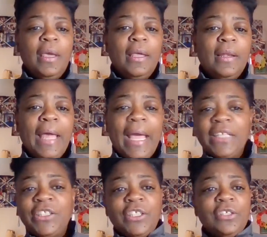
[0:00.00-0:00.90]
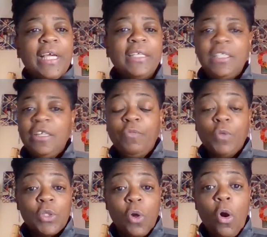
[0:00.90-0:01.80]
And last year that stuff
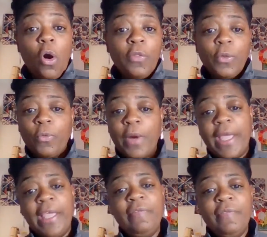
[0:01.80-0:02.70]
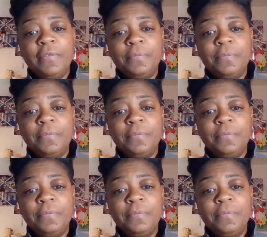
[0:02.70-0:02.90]
was all the rave.